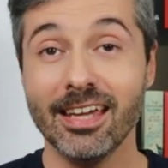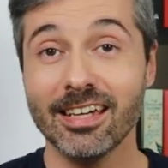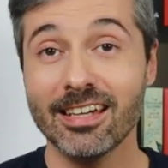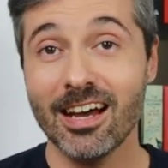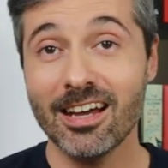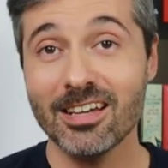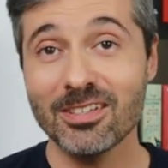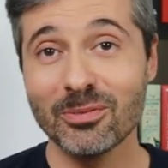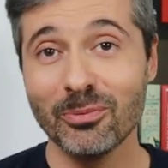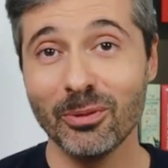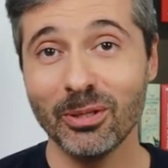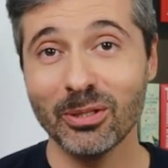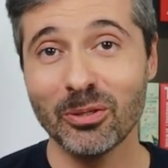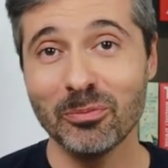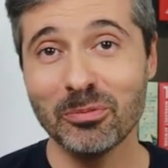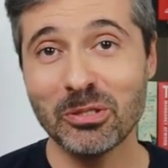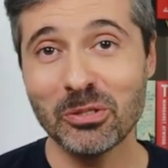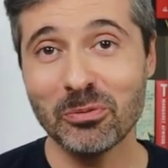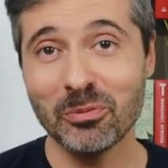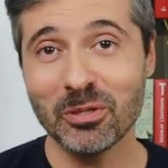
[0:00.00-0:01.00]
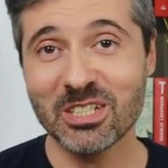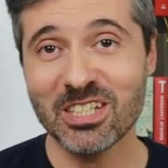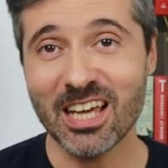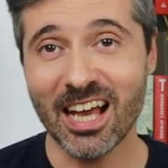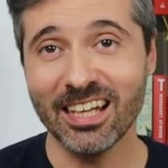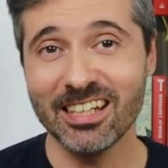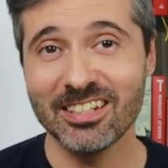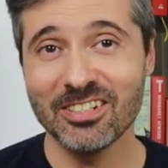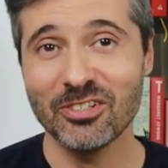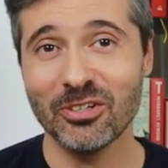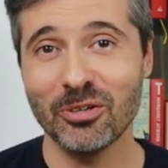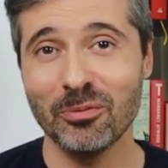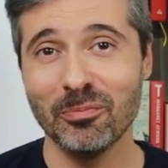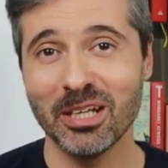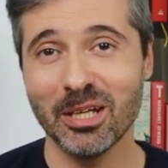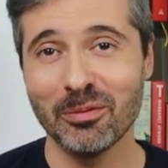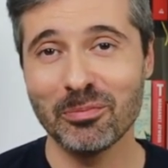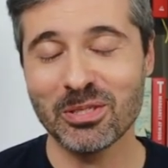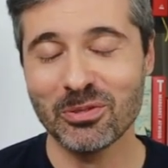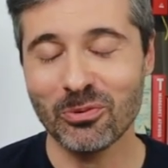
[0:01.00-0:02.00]
Hey guys, welcome to Bookish Islander.
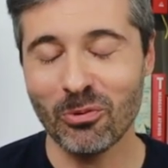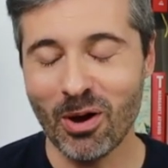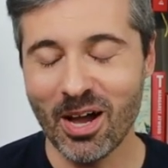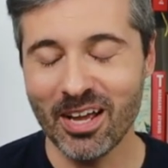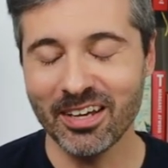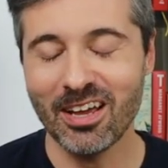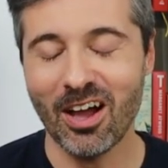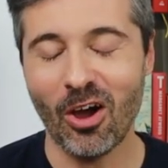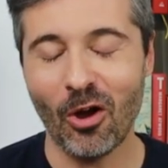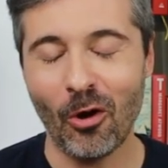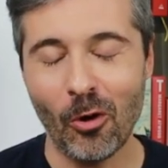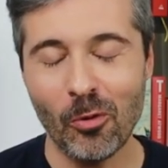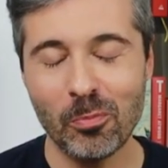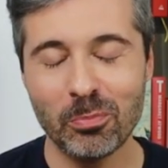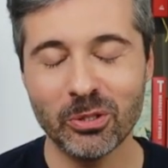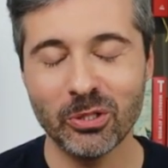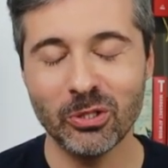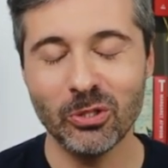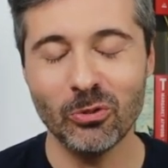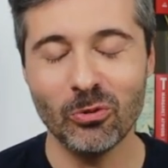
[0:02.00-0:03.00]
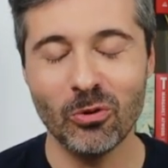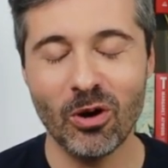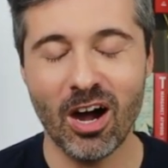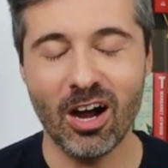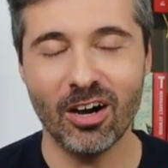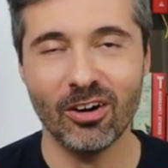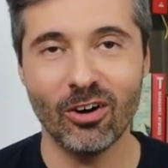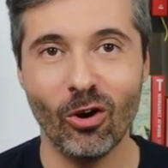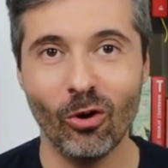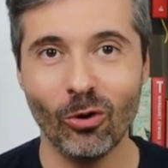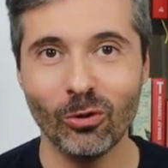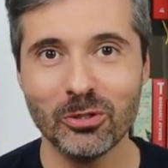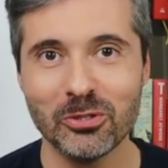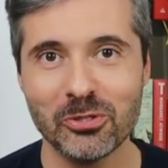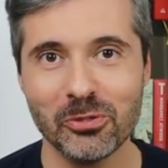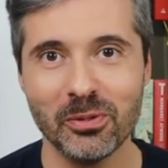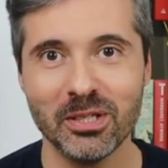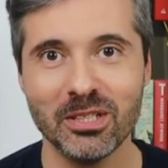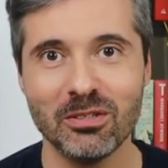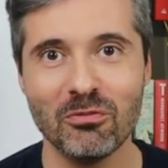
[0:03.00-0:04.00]
My name is Juan. I hope you are all
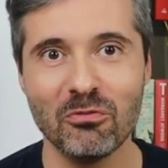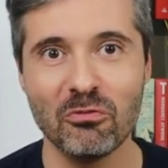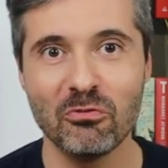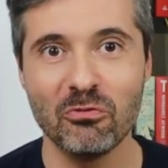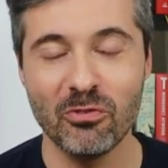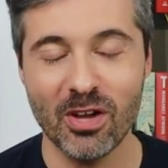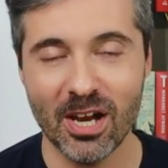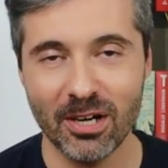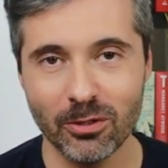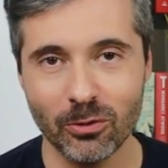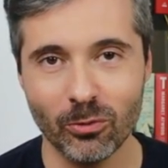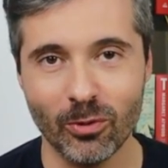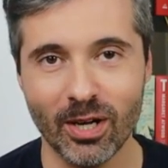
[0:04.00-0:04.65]
doing very